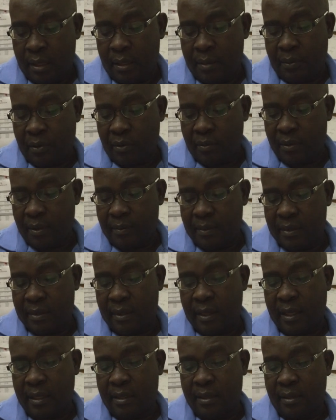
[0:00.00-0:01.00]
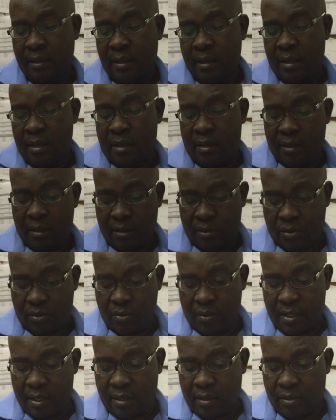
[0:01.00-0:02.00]
The problem is that
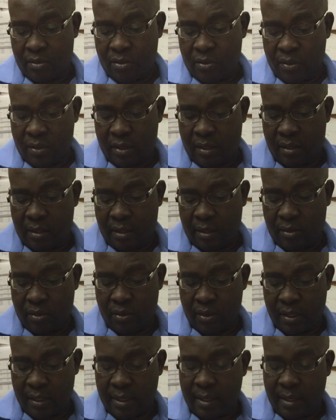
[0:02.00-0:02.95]
students don't